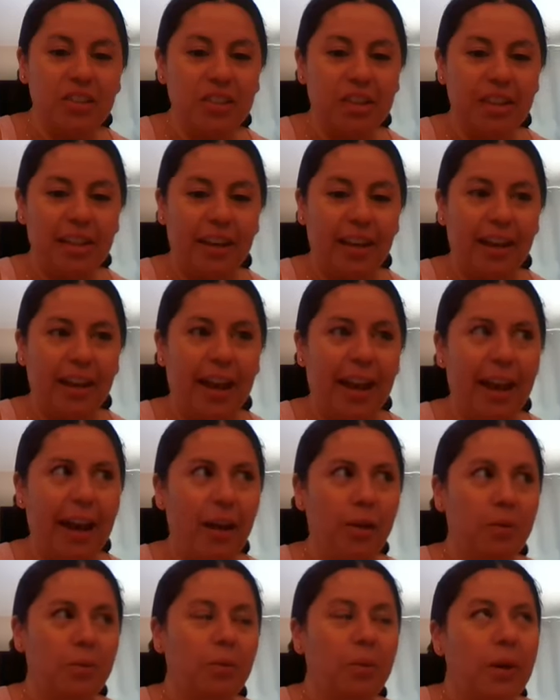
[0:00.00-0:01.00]
Like,
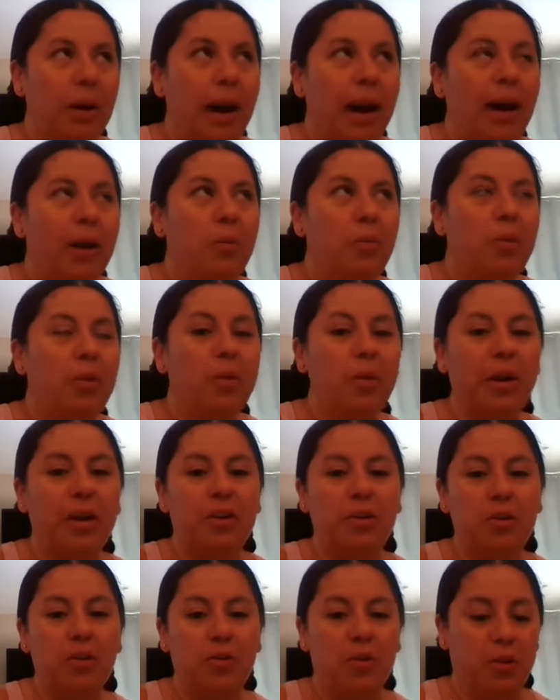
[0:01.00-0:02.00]
what do I
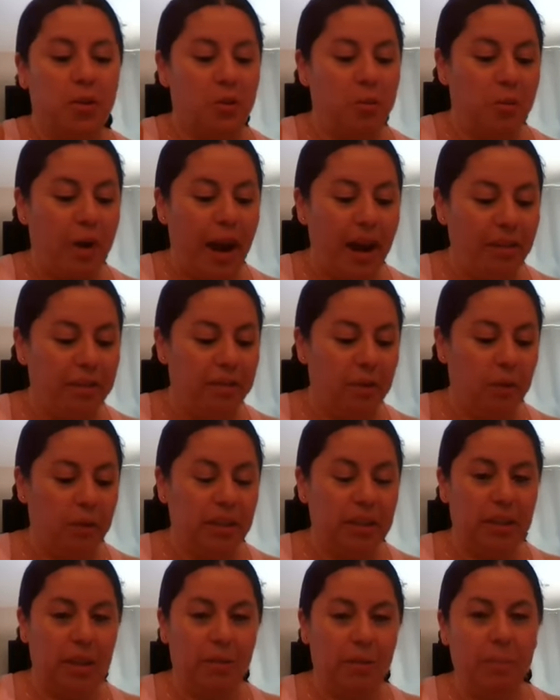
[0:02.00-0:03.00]
do for the raffle?
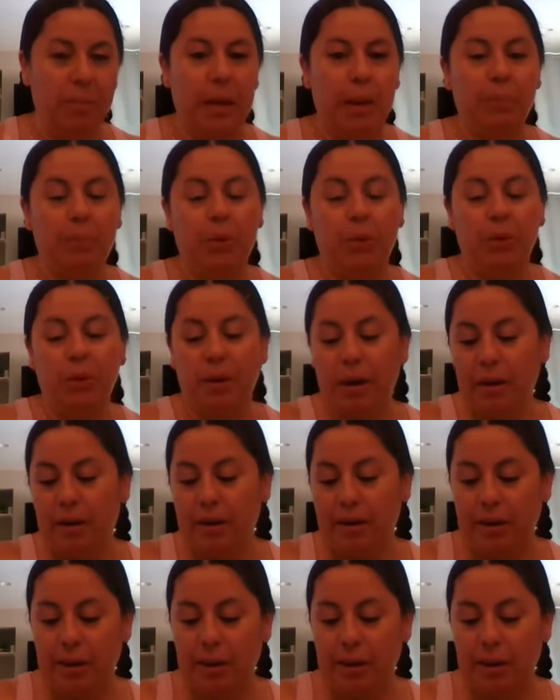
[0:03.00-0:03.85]
And then people are,